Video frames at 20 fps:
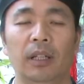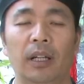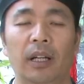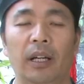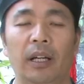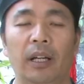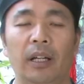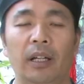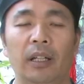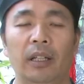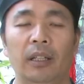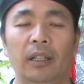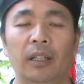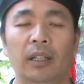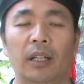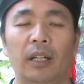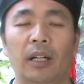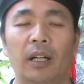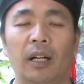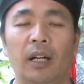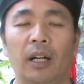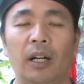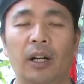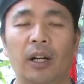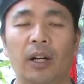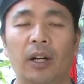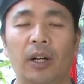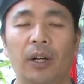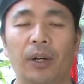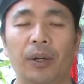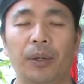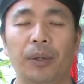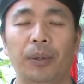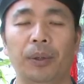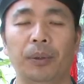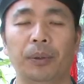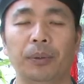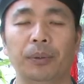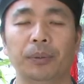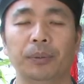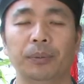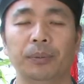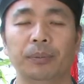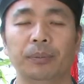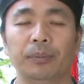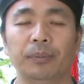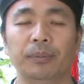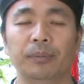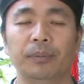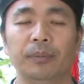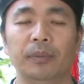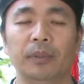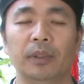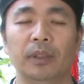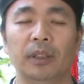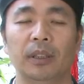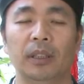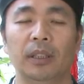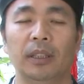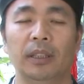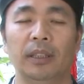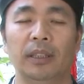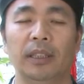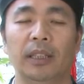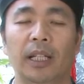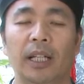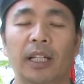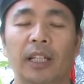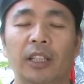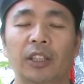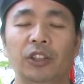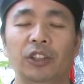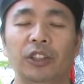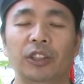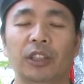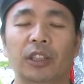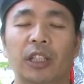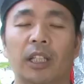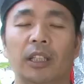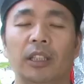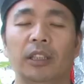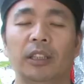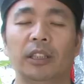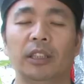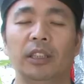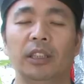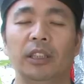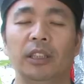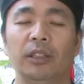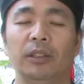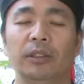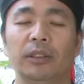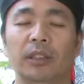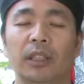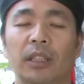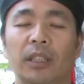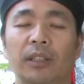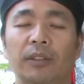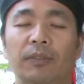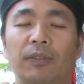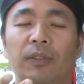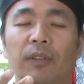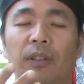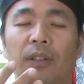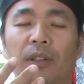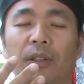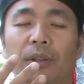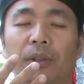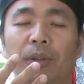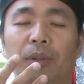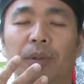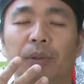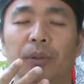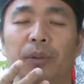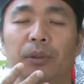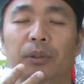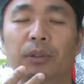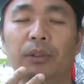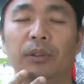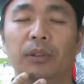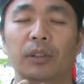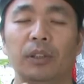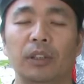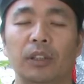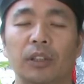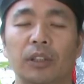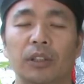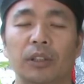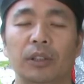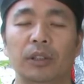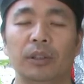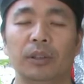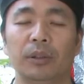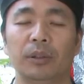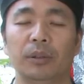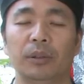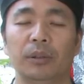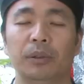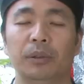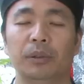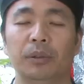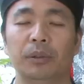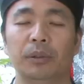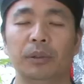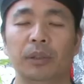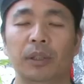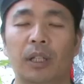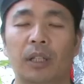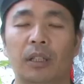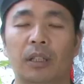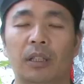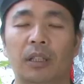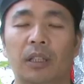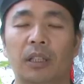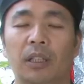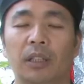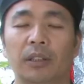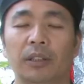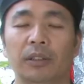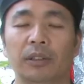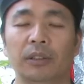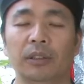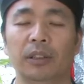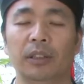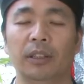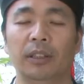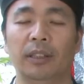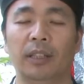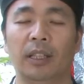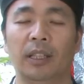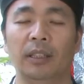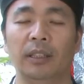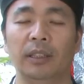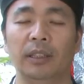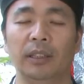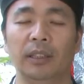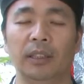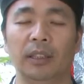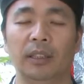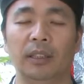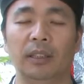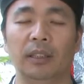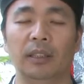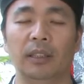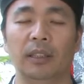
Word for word: and out. Uh, the energy continuously flows through heart to your dantian.